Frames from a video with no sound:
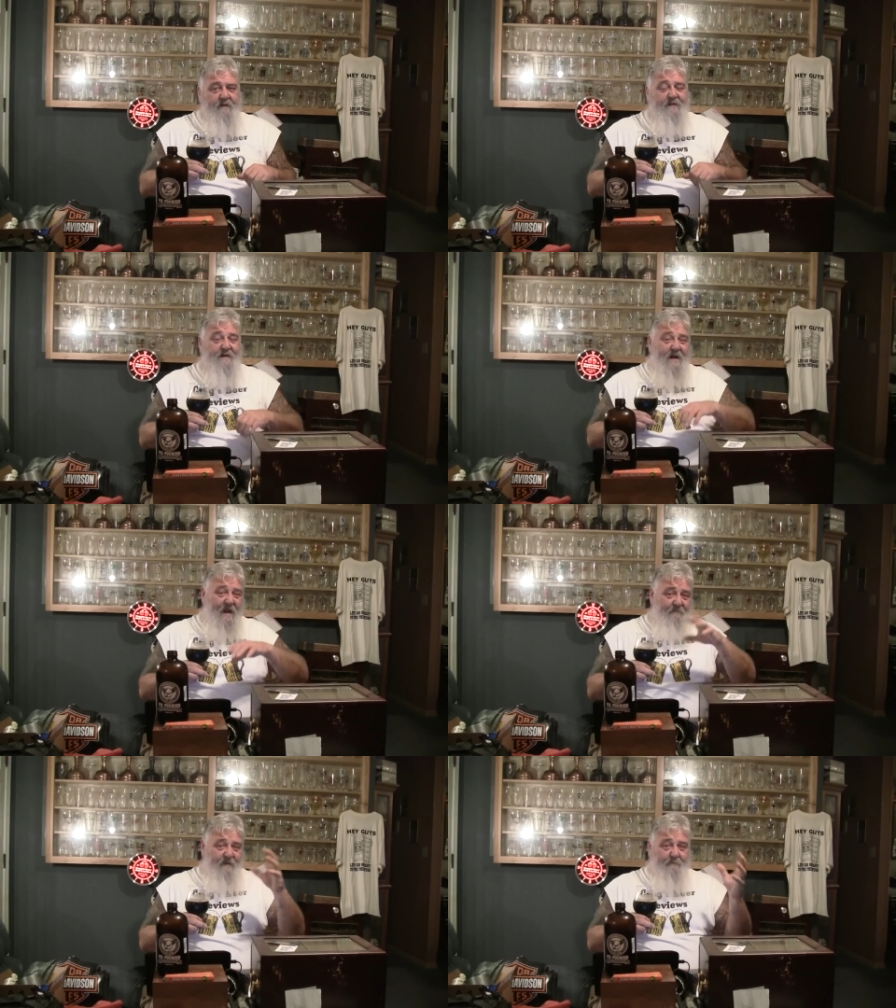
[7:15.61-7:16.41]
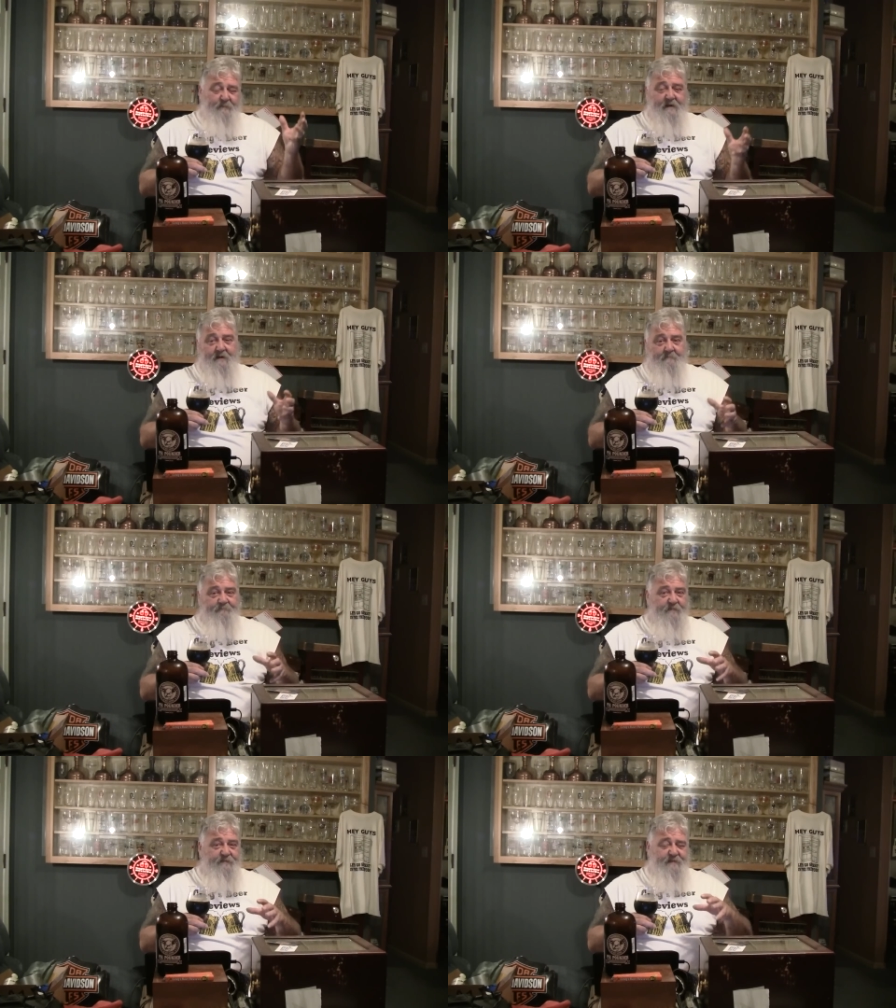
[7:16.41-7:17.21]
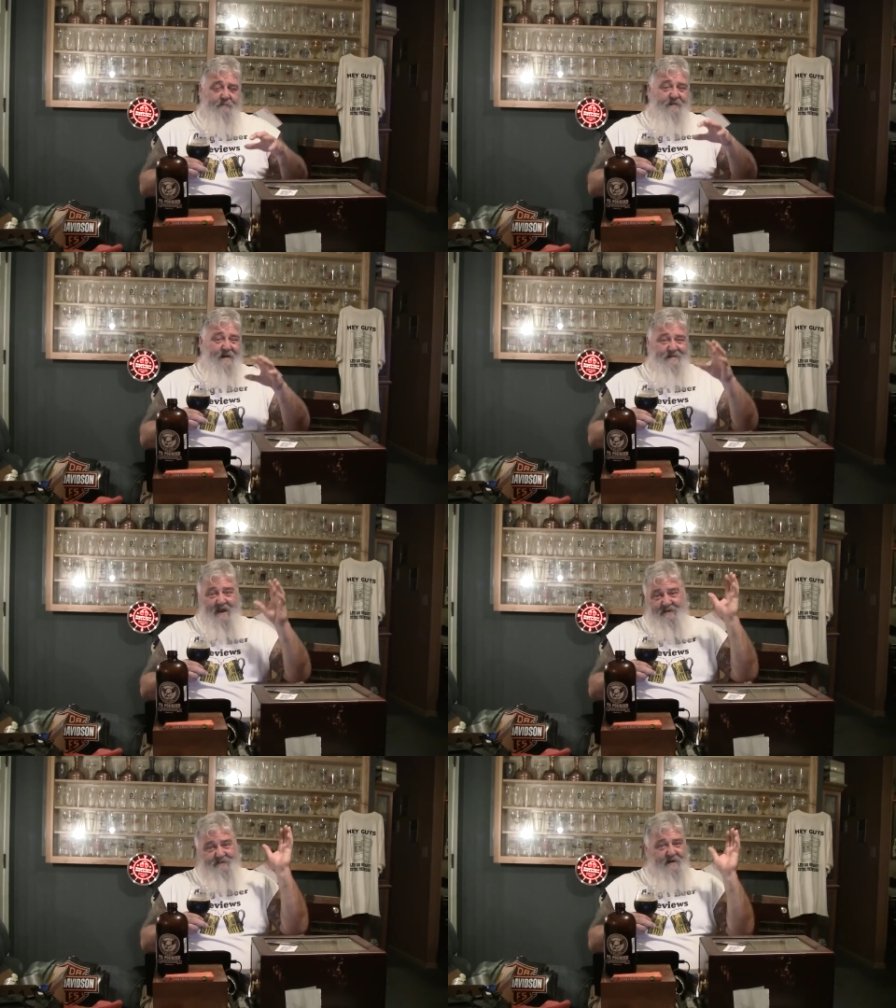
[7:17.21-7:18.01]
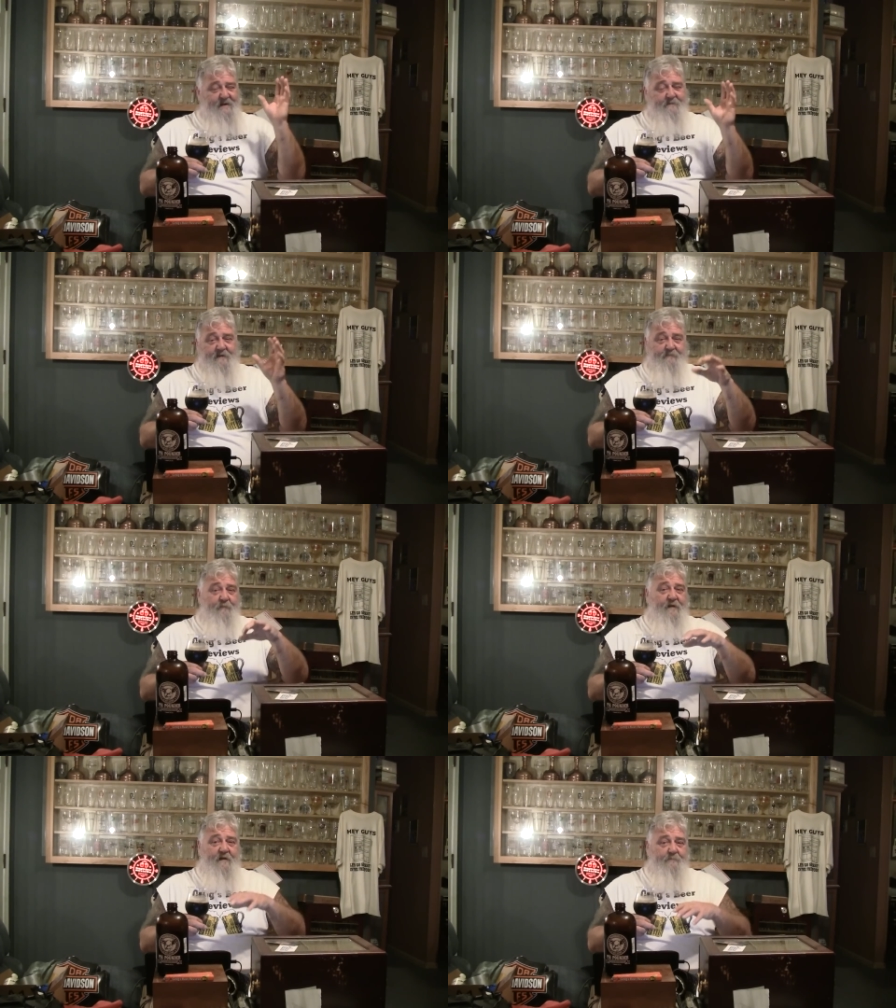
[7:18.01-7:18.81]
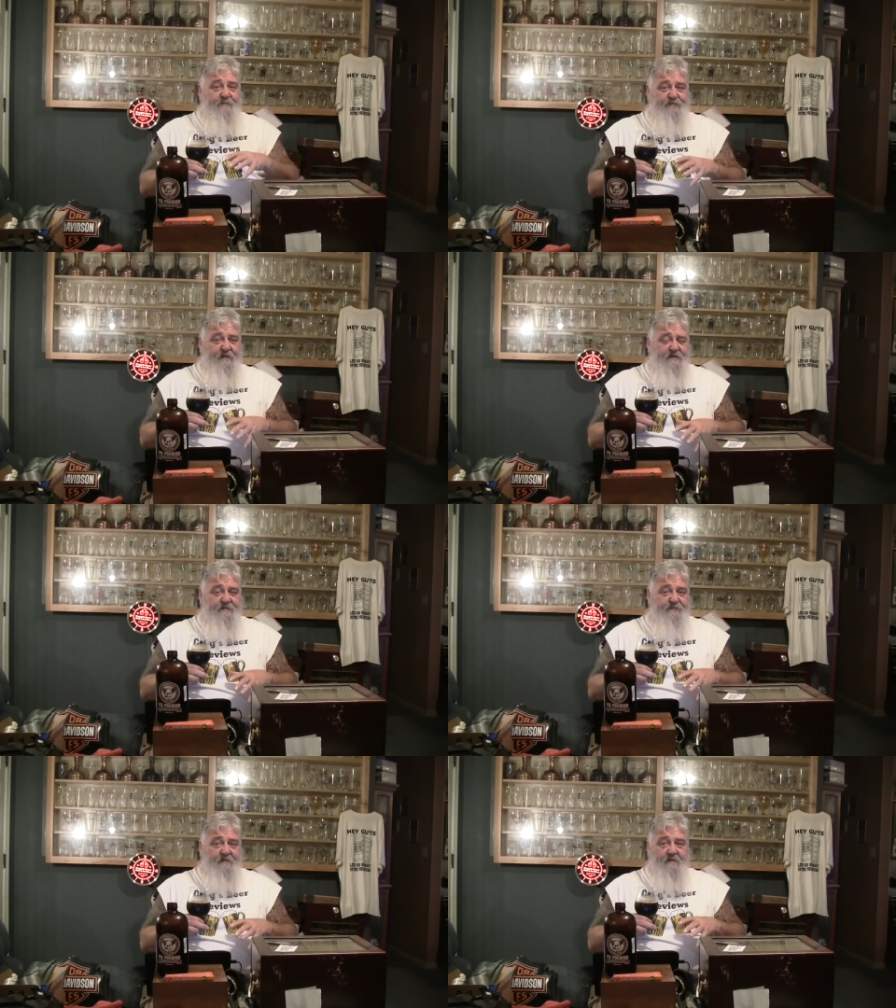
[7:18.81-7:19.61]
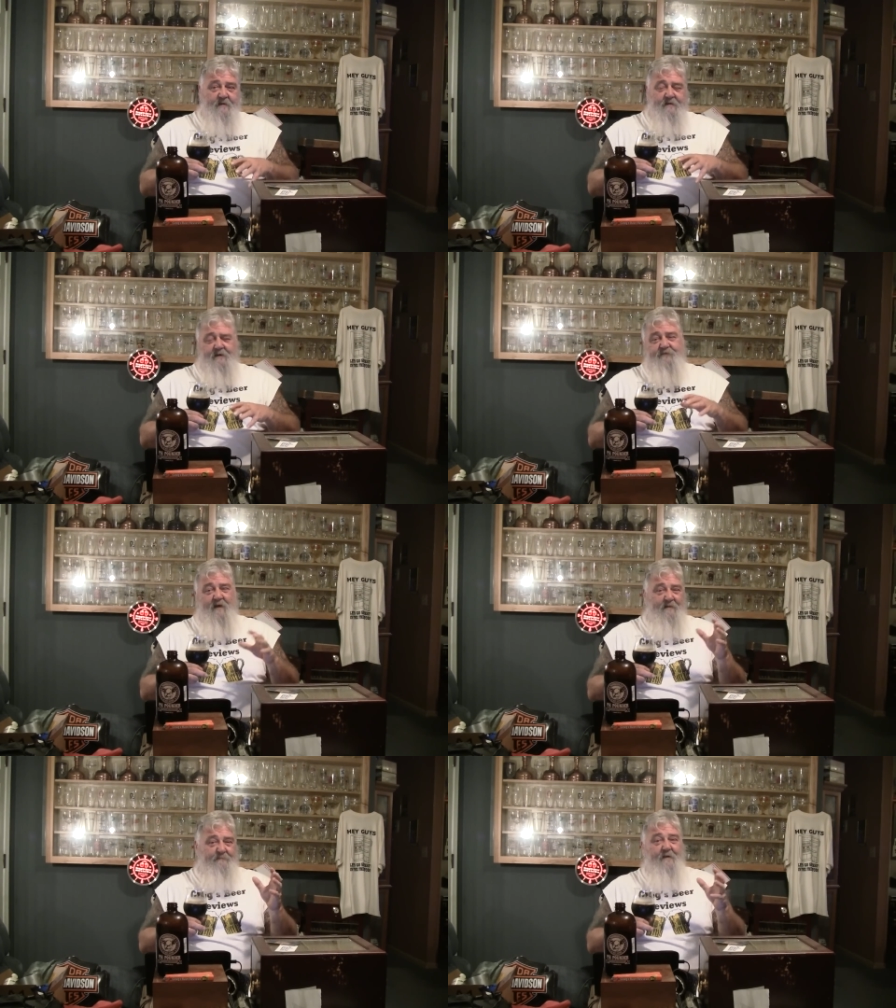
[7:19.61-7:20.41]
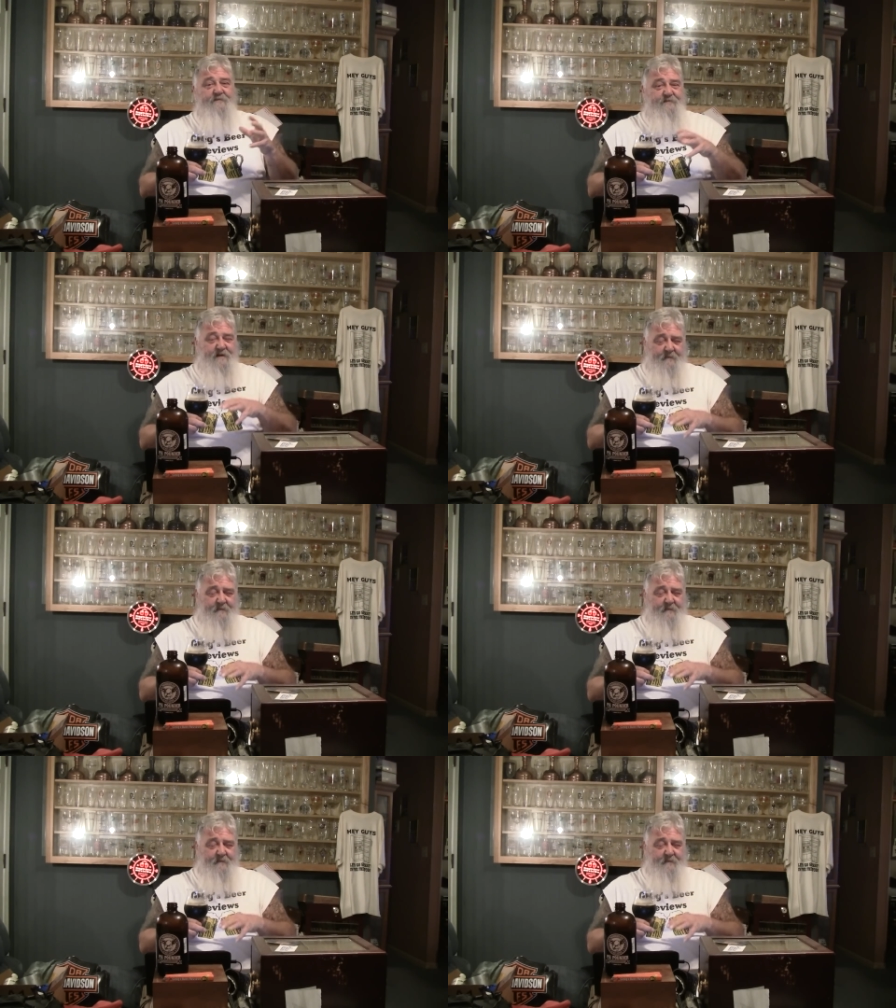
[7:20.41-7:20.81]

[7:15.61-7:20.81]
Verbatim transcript: and not have that big seven, eight, nine, ten, or even bigger percentage, and try to function